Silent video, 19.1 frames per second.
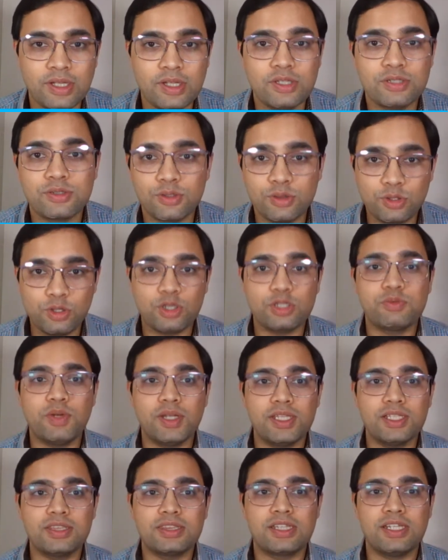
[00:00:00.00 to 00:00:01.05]
So those were
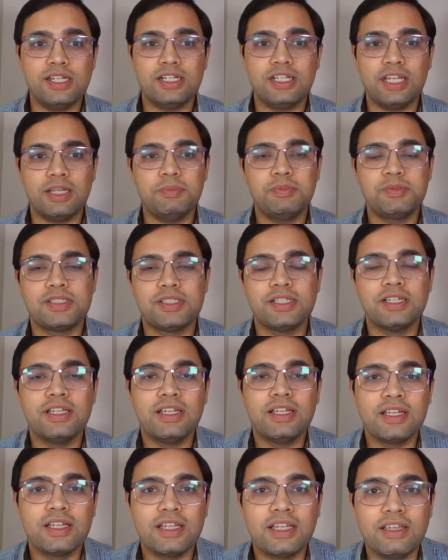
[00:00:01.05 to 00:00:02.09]
the three tips.
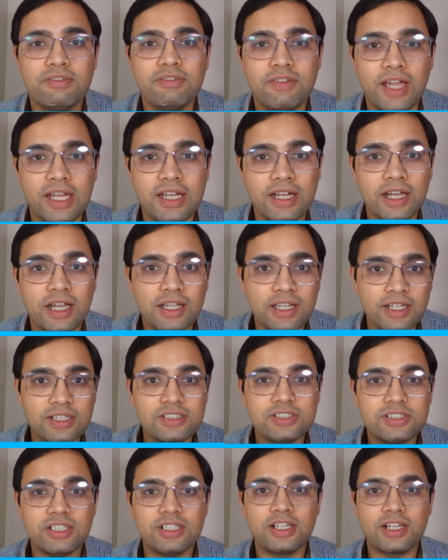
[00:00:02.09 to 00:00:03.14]
Give an
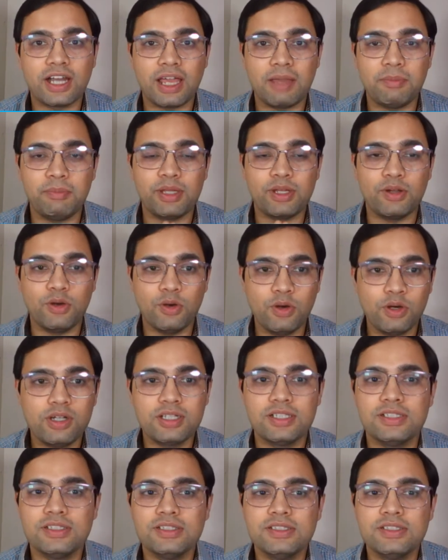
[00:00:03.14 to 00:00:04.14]
attention-grabbing hook.